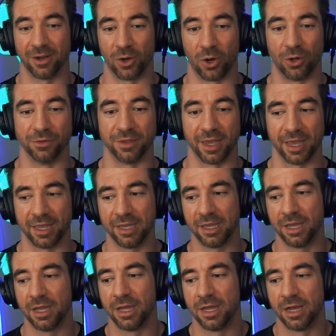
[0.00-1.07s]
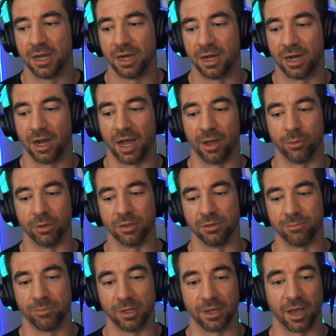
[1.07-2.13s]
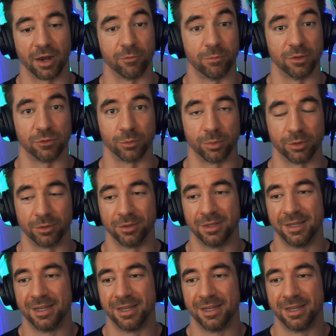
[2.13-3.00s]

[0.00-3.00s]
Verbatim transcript: all day, I would be kind of miserable.